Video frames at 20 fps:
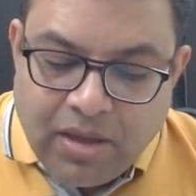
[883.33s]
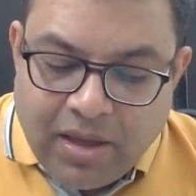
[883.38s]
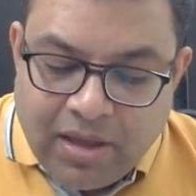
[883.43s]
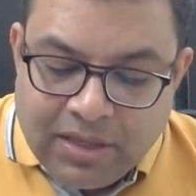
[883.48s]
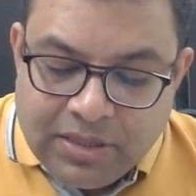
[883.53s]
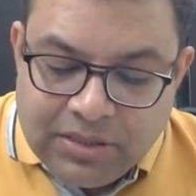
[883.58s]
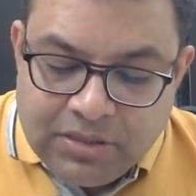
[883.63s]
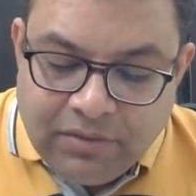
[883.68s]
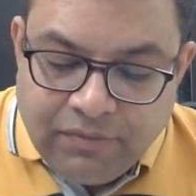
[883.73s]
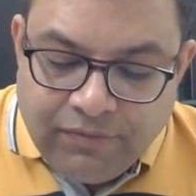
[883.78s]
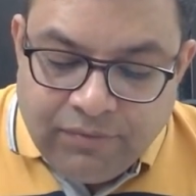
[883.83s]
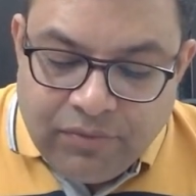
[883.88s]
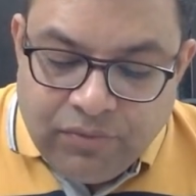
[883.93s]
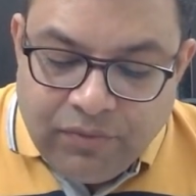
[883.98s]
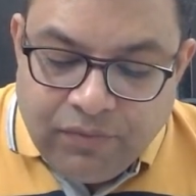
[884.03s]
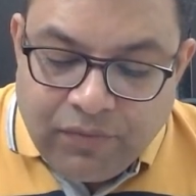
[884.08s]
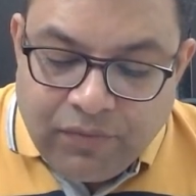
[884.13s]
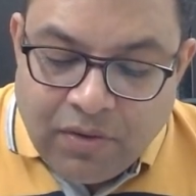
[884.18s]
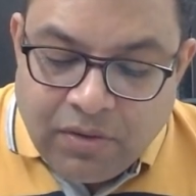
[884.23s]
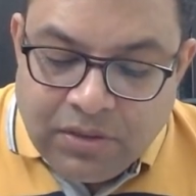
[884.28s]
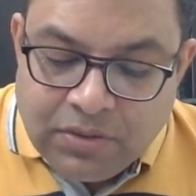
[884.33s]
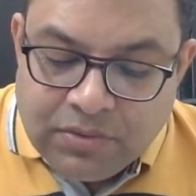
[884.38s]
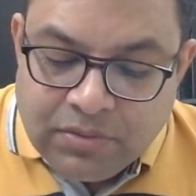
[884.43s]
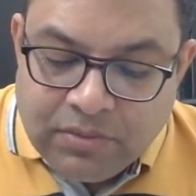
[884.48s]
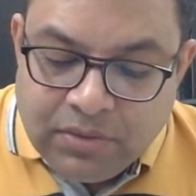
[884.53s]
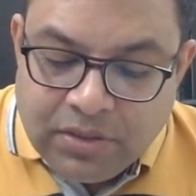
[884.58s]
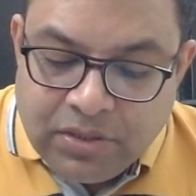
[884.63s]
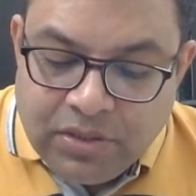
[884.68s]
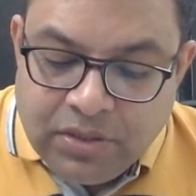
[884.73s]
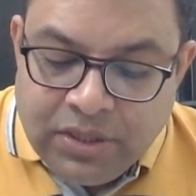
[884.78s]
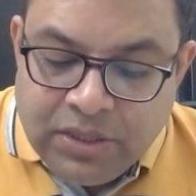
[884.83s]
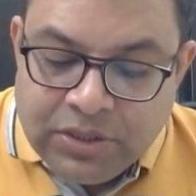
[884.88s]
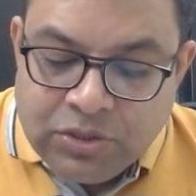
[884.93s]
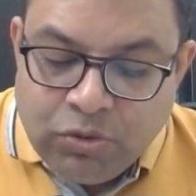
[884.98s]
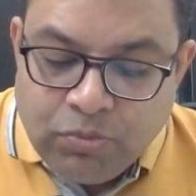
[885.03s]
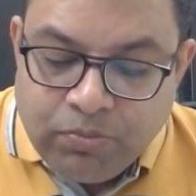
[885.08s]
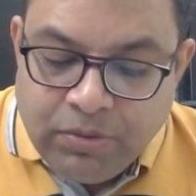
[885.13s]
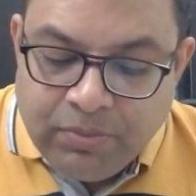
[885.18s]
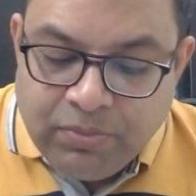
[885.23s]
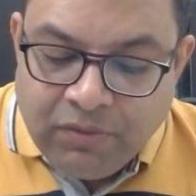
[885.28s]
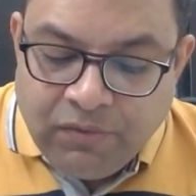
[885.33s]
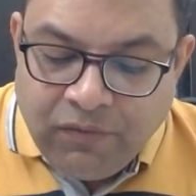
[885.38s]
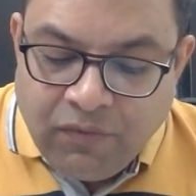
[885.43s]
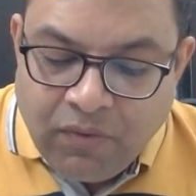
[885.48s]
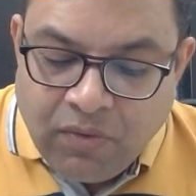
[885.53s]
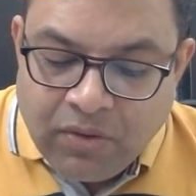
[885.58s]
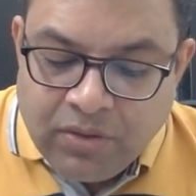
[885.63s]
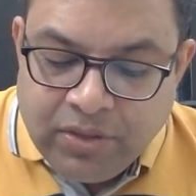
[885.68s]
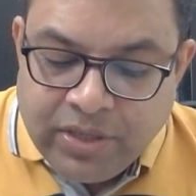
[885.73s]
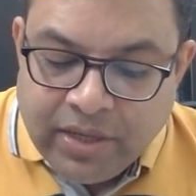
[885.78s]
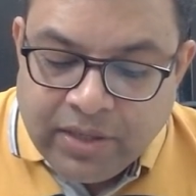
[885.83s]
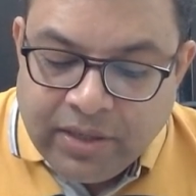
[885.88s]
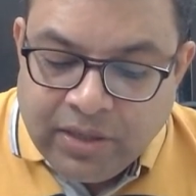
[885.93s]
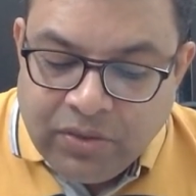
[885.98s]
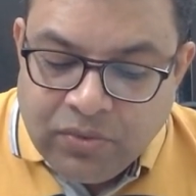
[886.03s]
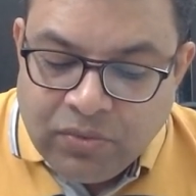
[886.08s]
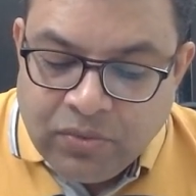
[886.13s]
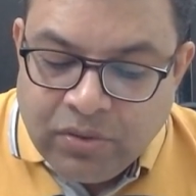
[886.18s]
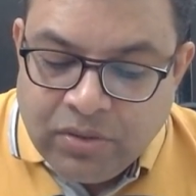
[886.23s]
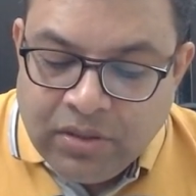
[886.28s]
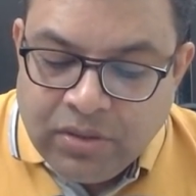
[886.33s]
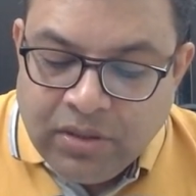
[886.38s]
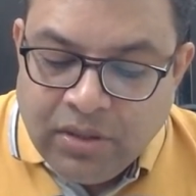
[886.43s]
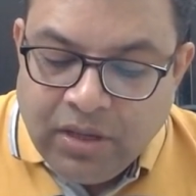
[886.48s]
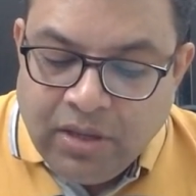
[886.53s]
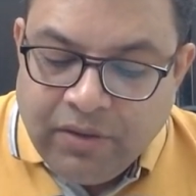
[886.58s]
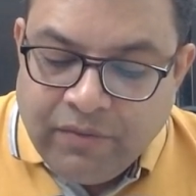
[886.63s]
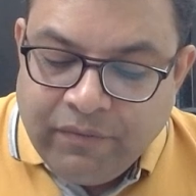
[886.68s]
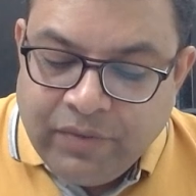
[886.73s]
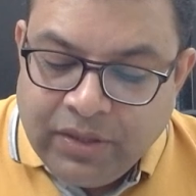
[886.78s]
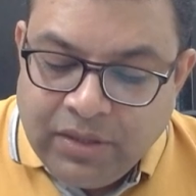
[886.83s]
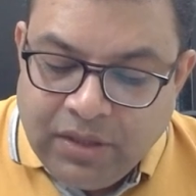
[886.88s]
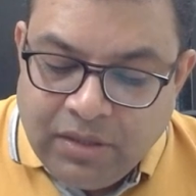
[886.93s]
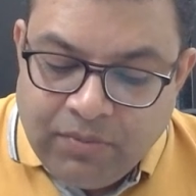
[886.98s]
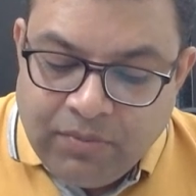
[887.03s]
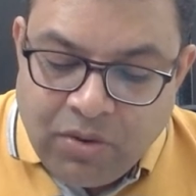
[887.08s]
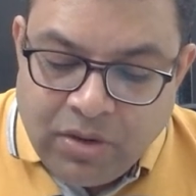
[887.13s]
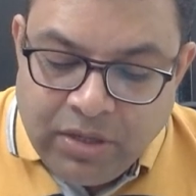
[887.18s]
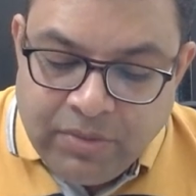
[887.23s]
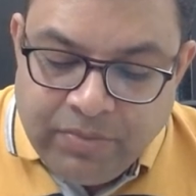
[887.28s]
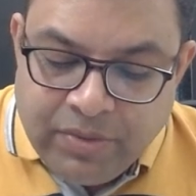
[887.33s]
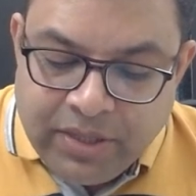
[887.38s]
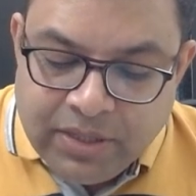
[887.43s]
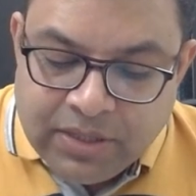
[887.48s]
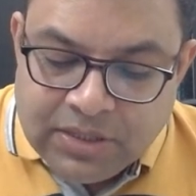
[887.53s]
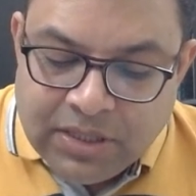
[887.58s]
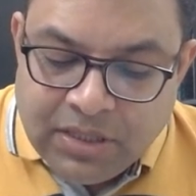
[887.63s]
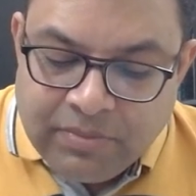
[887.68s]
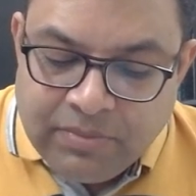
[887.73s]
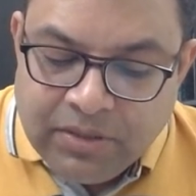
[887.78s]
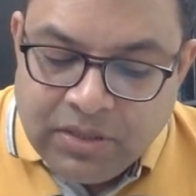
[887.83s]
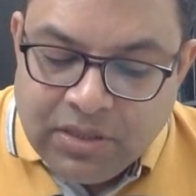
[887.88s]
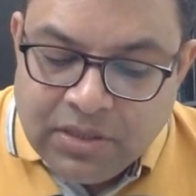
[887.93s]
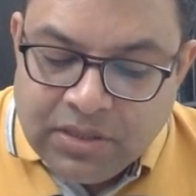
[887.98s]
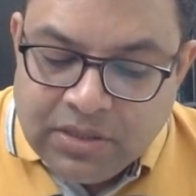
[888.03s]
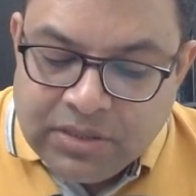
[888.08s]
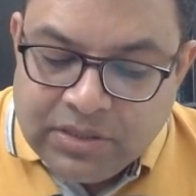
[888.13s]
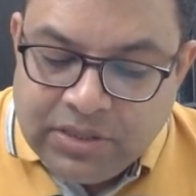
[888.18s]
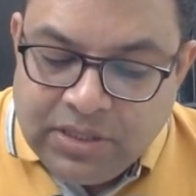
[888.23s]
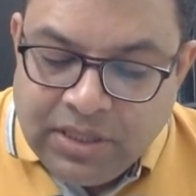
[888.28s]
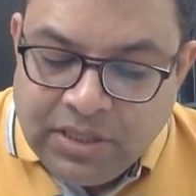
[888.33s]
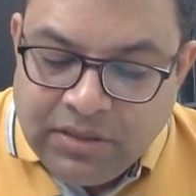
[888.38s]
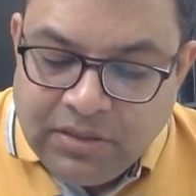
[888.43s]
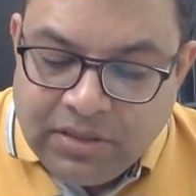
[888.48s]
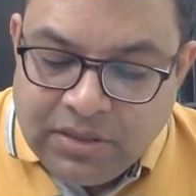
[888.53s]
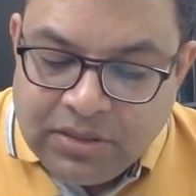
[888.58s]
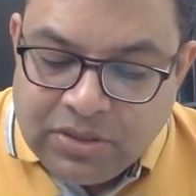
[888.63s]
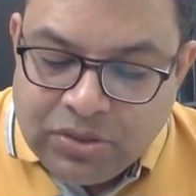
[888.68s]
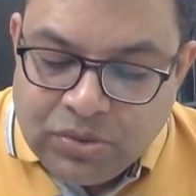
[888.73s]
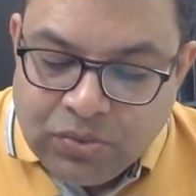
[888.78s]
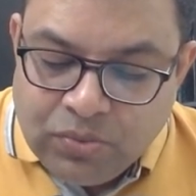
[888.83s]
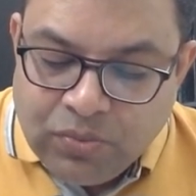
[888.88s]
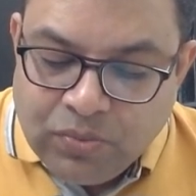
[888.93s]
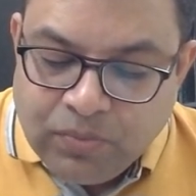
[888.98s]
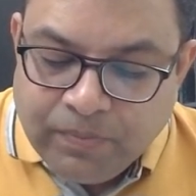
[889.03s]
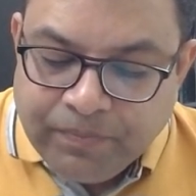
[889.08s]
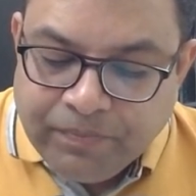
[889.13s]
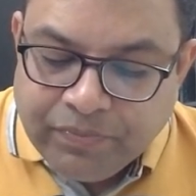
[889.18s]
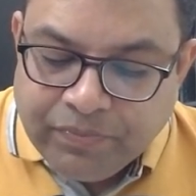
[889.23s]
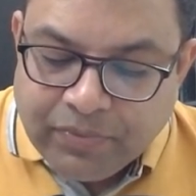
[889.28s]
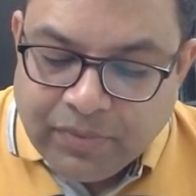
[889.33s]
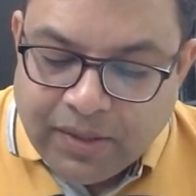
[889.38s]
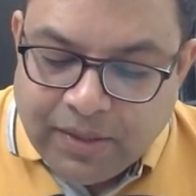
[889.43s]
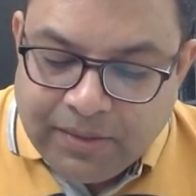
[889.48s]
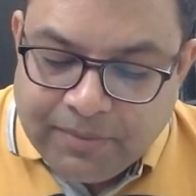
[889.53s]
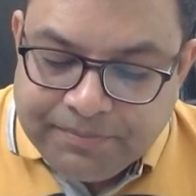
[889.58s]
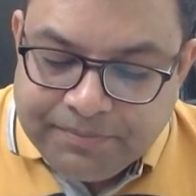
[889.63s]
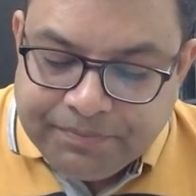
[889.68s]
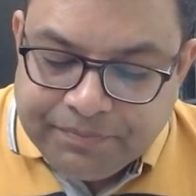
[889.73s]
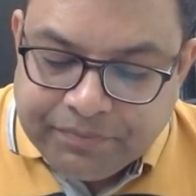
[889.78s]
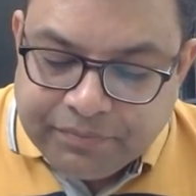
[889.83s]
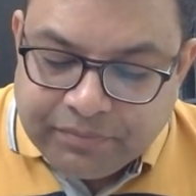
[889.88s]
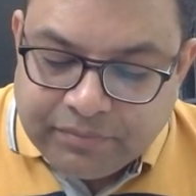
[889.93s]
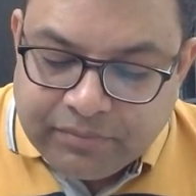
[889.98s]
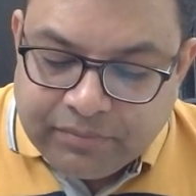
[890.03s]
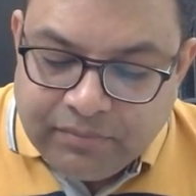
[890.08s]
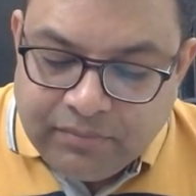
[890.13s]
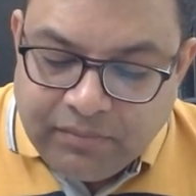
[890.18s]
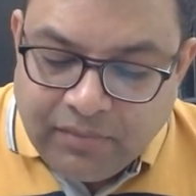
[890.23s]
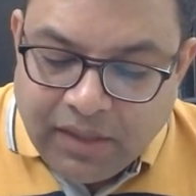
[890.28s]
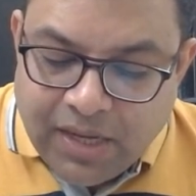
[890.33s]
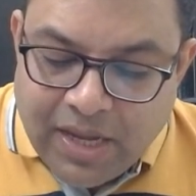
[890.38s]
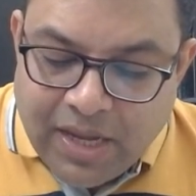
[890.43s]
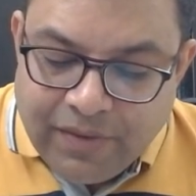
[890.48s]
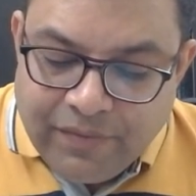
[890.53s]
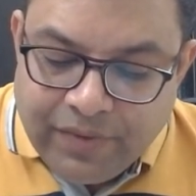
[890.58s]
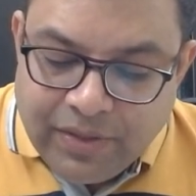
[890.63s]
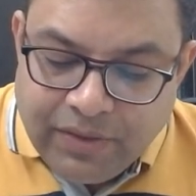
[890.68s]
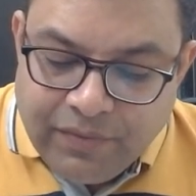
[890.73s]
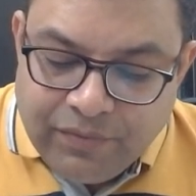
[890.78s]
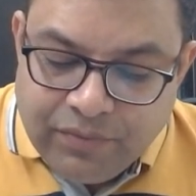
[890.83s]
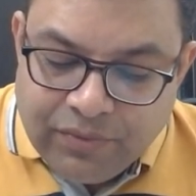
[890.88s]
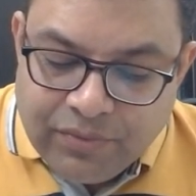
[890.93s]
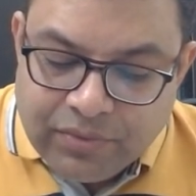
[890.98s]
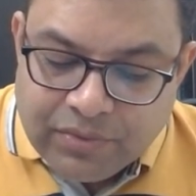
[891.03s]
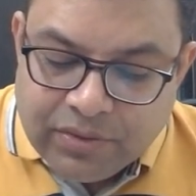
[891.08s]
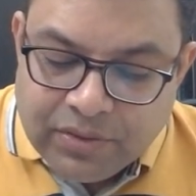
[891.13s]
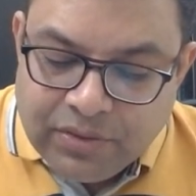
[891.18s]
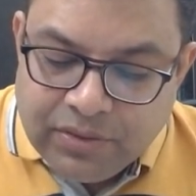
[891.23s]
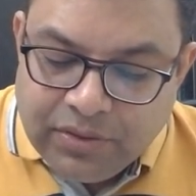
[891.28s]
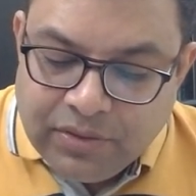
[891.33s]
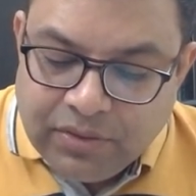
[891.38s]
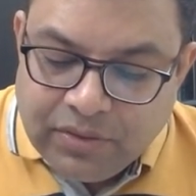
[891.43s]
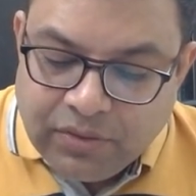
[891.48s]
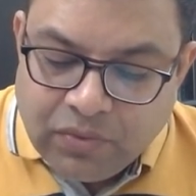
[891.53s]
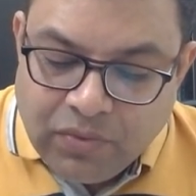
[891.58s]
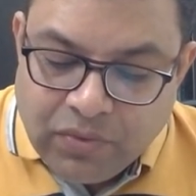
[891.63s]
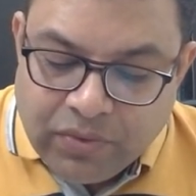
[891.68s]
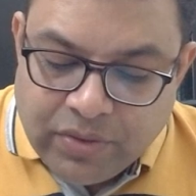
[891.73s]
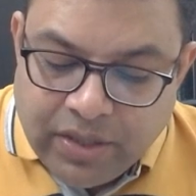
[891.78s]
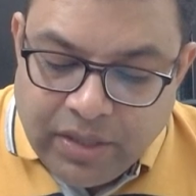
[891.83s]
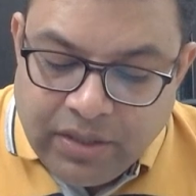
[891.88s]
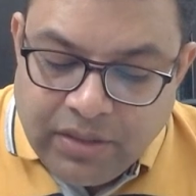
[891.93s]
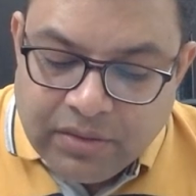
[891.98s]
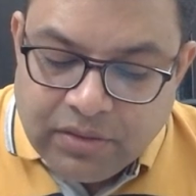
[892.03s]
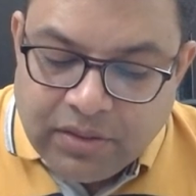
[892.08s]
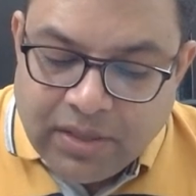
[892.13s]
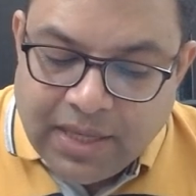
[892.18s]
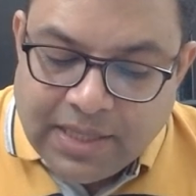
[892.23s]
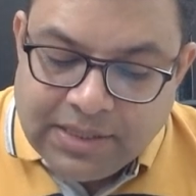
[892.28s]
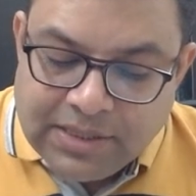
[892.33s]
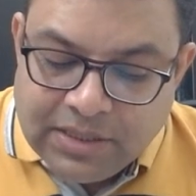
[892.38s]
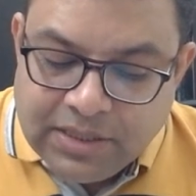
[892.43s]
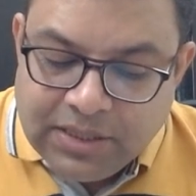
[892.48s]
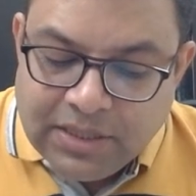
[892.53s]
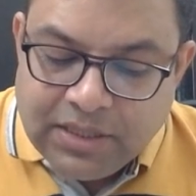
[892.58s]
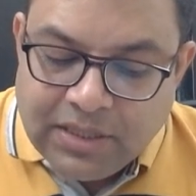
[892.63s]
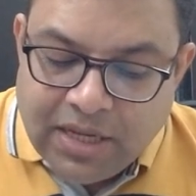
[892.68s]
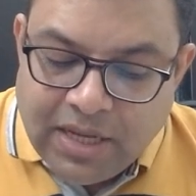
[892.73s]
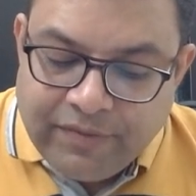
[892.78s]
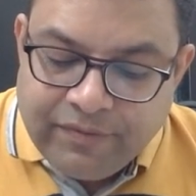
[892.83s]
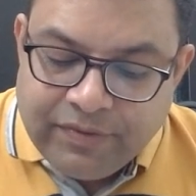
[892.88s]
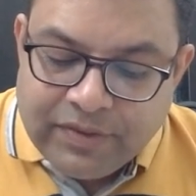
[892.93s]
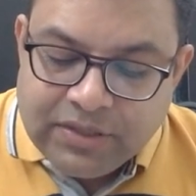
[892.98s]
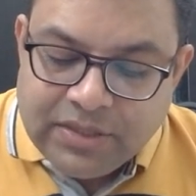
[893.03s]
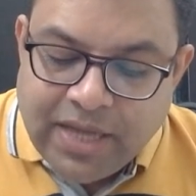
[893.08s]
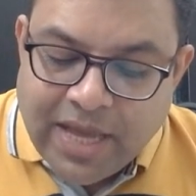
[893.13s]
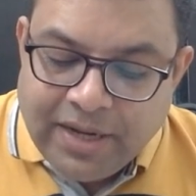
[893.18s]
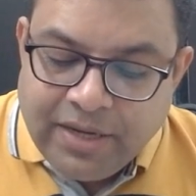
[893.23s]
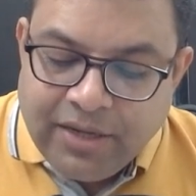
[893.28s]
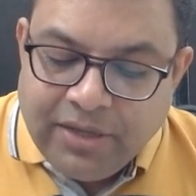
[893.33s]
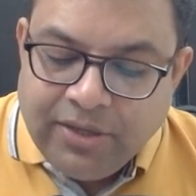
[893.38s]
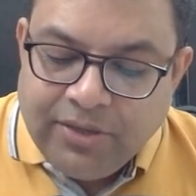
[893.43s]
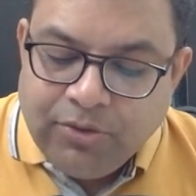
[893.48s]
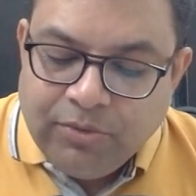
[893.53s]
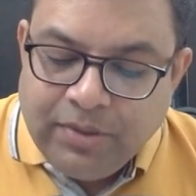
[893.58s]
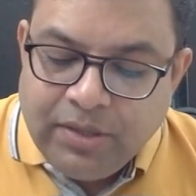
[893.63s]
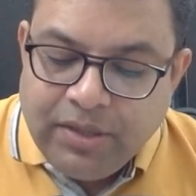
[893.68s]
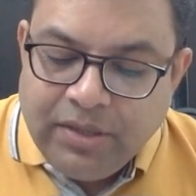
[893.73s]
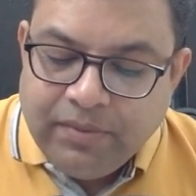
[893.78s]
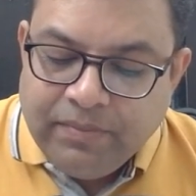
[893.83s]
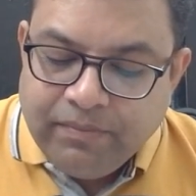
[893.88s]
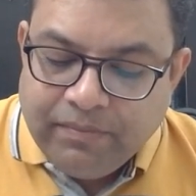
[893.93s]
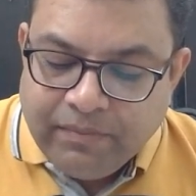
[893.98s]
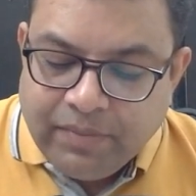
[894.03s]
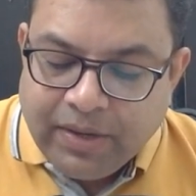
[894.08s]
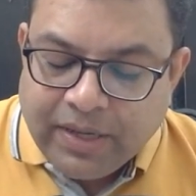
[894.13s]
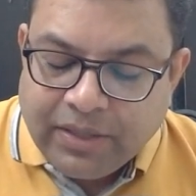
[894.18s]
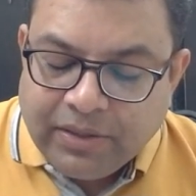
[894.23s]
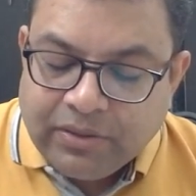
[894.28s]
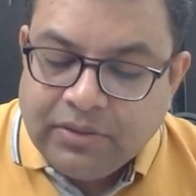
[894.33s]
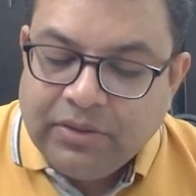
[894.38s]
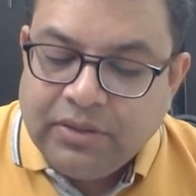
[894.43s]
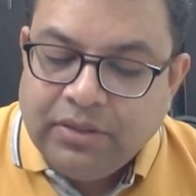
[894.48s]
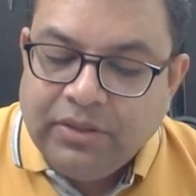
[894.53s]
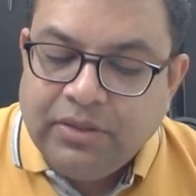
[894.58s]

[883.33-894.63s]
As the fruit falls from the tree, so people fall, young and old. When their body breaks up, seeing this too, I went forth. O king, the ascetic life is guaranteed to be better.